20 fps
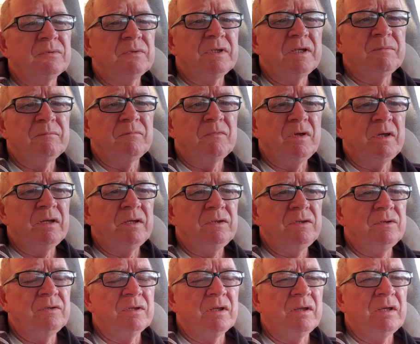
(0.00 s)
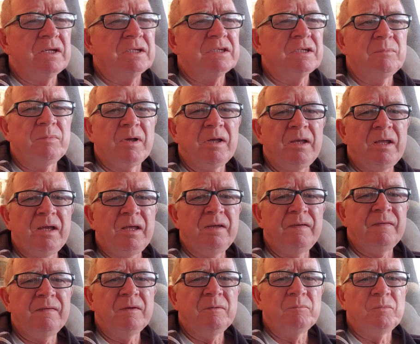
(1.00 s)
with them where you don't actually pay
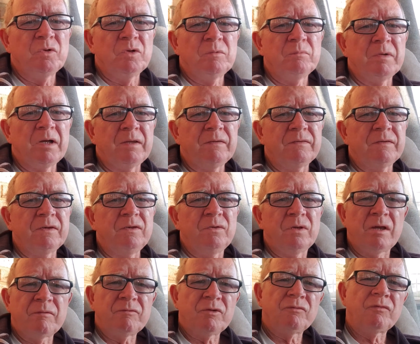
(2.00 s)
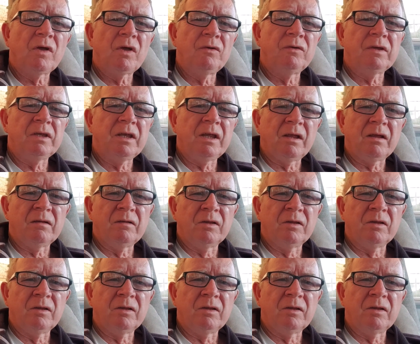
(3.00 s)
anything per month, and you have a phone account,